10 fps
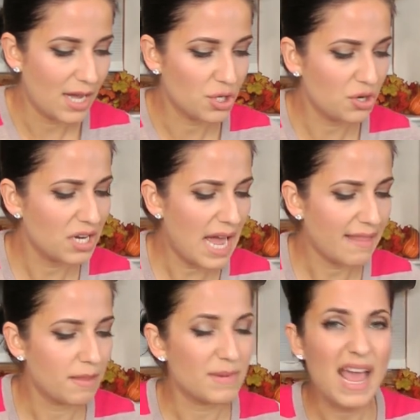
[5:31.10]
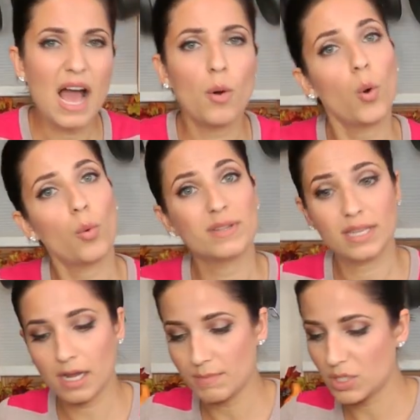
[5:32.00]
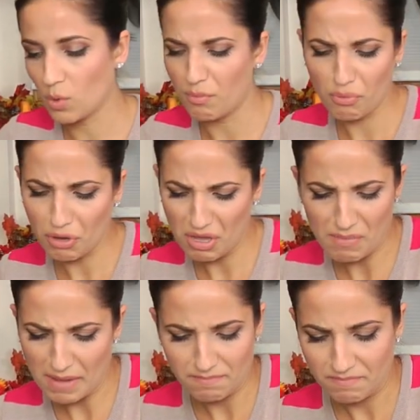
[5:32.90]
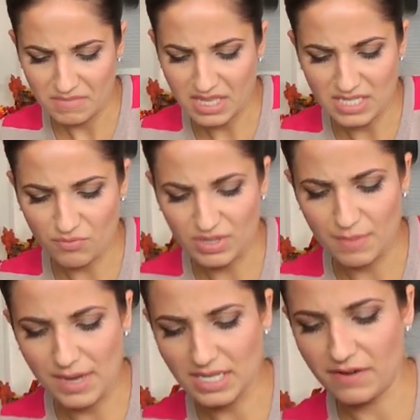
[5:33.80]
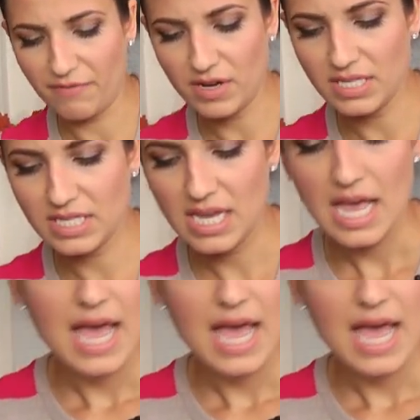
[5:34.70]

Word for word: now. You could add them now or when it comes to a boil, but it doesn't really make a difference.